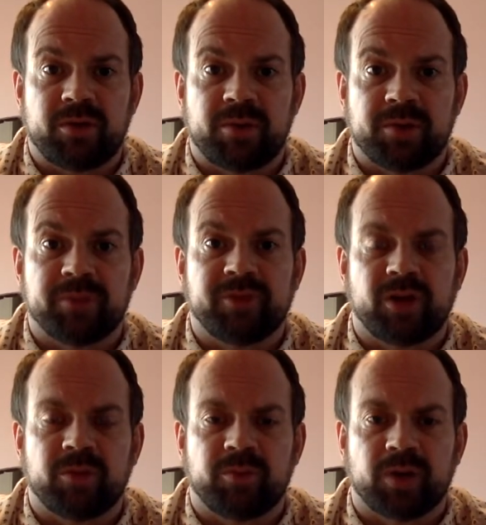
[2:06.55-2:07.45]
a minimum
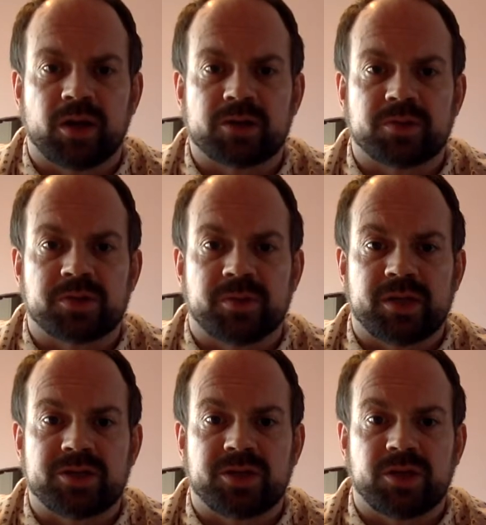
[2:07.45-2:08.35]
viable product, which
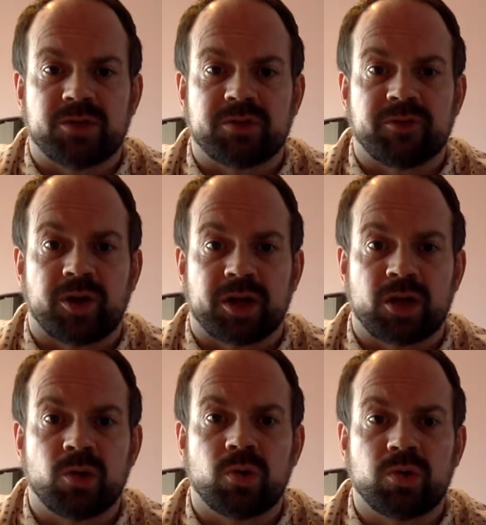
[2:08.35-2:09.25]
means you define a
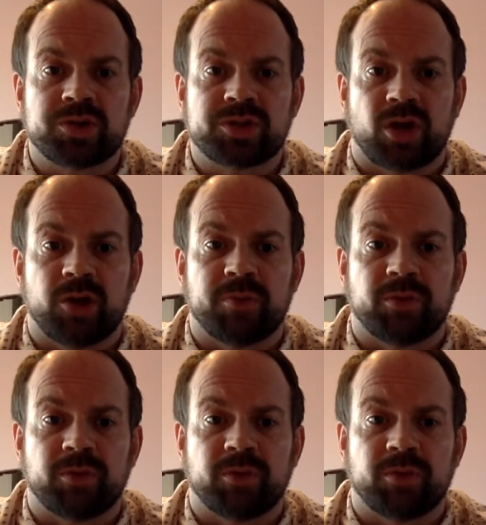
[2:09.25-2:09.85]
core scope